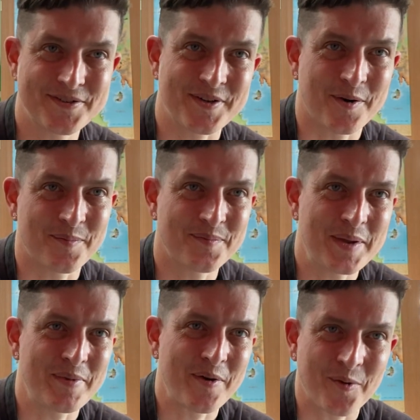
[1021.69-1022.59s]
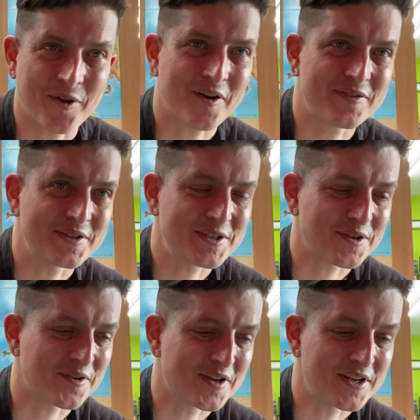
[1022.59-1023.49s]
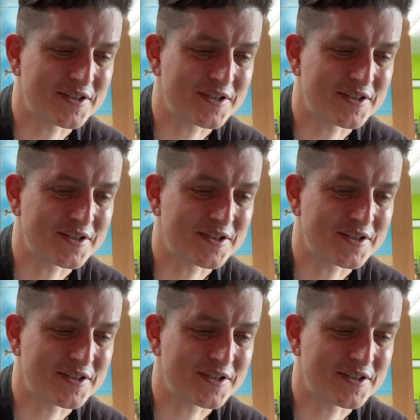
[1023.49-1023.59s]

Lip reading: So maybe hold off until then.